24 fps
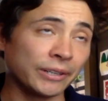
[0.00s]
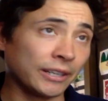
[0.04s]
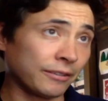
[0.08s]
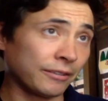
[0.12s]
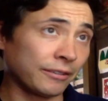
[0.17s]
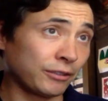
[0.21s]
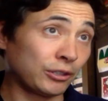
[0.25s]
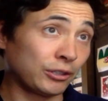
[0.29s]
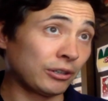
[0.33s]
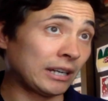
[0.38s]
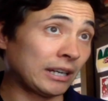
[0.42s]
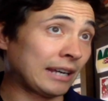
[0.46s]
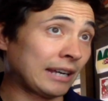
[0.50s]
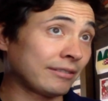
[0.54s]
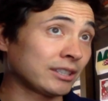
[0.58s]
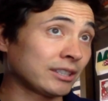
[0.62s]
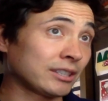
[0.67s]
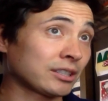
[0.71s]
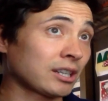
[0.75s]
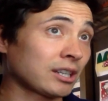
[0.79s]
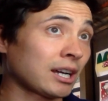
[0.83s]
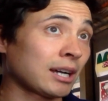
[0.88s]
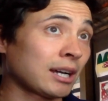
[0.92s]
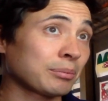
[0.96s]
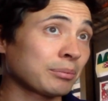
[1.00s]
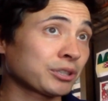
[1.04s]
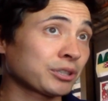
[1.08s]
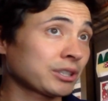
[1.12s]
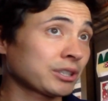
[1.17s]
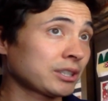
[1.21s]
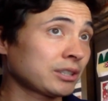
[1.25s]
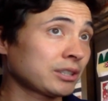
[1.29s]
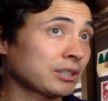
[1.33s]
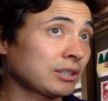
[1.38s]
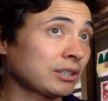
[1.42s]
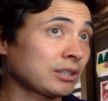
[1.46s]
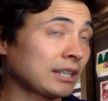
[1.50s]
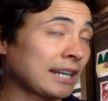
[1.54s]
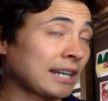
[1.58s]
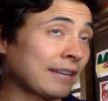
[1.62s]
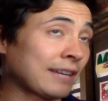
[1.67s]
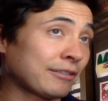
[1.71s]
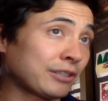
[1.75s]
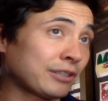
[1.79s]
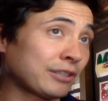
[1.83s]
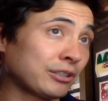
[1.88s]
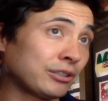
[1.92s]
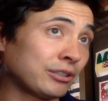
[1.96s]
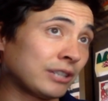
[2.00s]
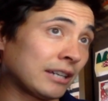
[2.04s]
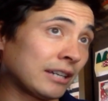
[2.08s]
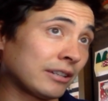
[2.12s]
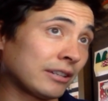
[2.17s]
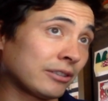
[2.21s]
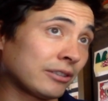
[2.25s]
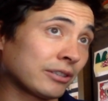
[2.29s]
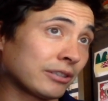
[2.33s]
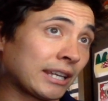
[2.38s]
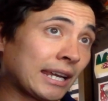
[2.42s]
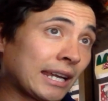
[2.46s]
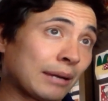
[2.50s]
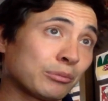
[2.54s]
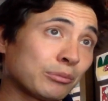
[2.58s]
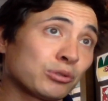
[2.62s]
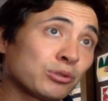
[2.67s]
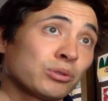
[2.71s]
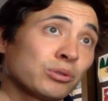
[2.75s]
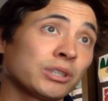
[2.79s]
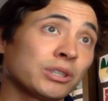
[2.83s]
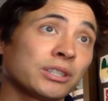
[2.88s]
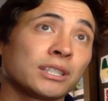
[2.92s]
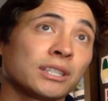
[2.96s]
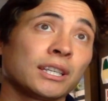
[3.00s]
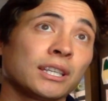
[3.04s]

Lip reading: If you don't have this option, after you download Camtwist,